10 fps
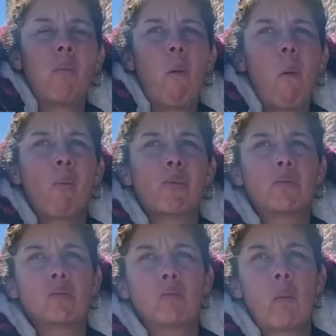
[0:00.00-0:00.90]
What do you
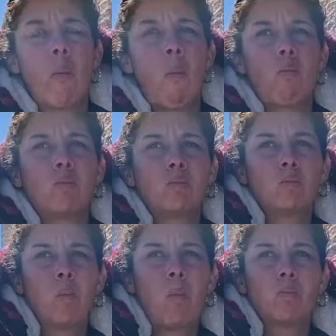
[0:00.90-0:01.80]
think your future
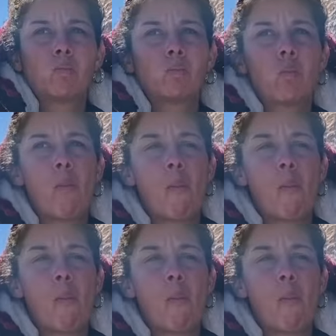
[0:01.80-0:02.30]
looks like?